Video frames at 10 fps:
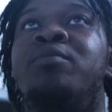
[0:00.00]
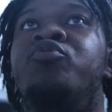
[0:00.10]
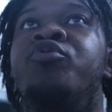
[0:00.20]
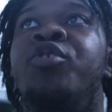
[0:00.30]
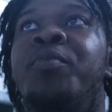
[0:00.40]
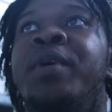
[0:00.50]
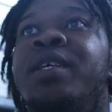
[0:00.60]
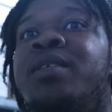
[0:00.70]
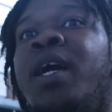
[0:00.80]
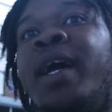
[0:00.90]
some drill
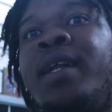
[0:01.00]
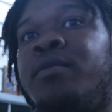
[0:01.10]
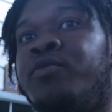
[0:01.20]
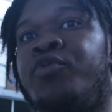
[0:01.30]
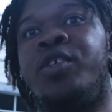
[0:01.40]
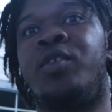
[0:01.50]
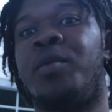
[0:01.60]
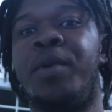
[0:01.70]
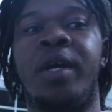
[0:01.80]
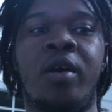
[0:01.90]
bits. I gotta drill a
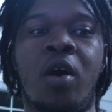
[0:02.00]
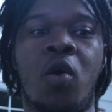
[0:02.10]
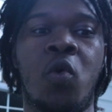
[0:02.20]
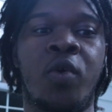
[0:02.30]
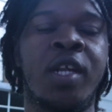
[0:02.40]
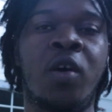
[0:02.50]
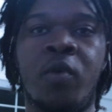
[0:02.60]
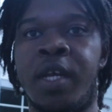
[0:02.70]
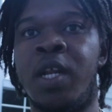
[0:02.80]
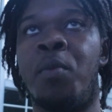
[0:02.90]
bigger hole. It
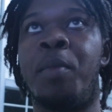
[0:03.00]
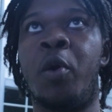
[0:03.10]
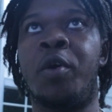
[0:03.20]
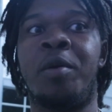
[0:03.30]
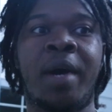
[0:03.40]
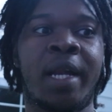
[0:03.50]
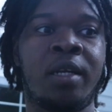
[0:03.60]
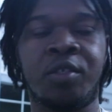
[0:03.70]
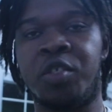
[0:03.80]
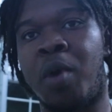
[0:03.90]
don't bolt up by the
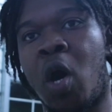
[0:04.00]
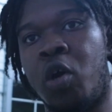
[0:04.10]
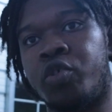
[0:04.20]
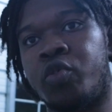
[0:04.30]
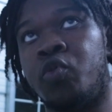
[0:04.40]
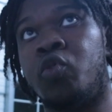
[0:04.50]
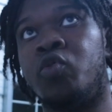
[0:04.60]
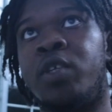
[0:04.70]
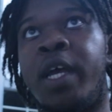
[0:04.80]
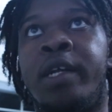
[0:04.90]
little small
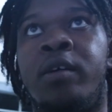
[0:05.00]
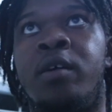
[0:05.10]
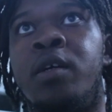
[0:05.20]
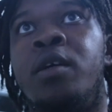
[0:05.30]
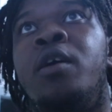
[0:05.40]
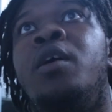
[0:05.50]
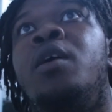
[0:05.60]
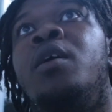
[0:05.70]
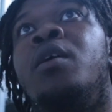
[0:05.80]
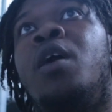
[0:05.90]
screws that
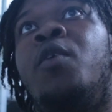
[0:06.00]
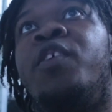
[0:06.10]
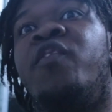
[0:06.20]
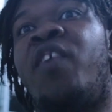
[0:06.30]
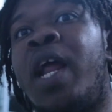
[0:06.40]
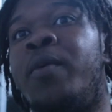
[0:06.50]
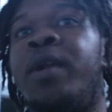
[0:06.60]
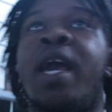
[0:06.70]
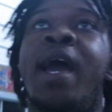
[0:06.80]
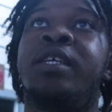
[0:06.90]
come with the factory,
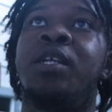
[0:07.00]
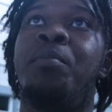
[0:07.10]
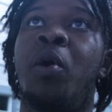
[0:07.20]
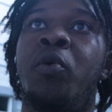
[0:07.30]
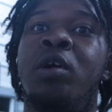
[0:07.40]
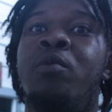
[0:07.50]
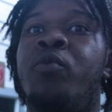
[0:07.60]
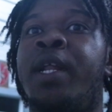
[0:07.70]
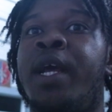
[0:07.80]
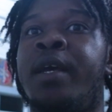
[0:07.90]
and they actually bolt up
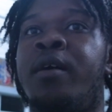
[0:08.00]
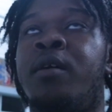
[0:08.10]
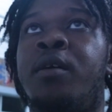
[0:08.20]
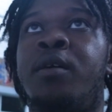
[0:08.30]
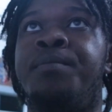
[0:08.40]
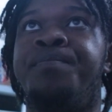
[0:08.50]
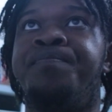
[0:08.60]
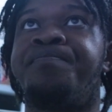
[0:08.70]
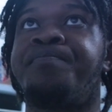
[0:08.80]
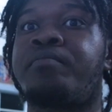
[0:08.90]
with a
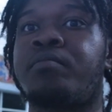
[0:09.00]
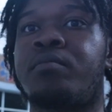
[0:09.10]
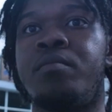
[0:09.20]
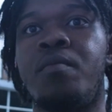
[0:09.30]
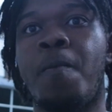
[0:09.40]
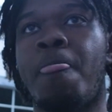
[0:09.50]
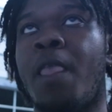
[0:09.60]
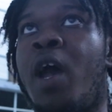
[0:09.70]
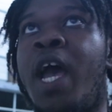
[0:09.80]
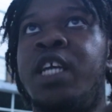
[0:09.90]

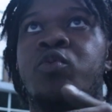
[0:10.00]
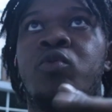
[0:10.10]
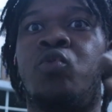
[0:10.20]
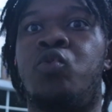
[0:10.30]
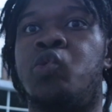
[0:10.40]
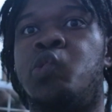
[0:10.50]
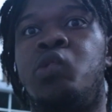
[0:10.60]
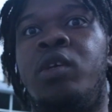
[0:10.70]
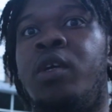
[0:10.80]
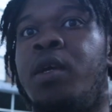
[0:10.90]
actual
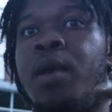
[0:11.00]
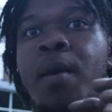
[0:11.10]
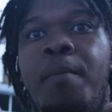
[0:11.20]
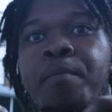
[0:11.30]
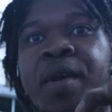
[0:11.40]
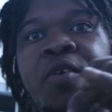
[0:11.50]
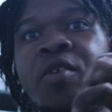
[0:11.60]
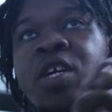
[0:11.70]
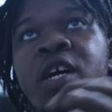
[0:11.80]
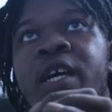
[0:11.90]
bigger
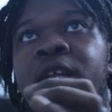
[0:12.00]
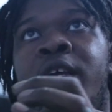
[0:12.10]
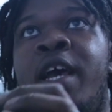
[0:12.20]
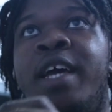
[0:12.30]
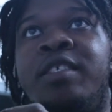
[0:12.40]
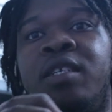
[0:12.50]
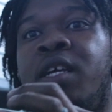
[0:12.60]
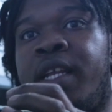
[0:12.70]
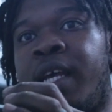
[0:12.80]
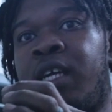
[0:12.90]
nut. It has a
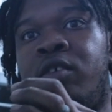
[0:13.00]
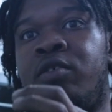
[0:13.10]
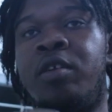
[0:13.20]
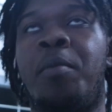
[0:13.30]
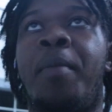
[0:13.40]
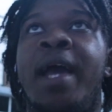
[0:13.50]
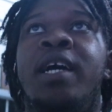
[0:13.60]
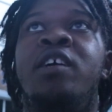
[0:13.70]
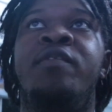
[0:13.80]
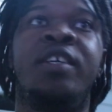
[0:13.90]
nut that goes on the
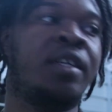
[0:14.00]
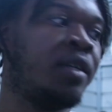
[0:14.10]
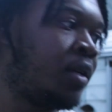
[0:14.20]
back of it,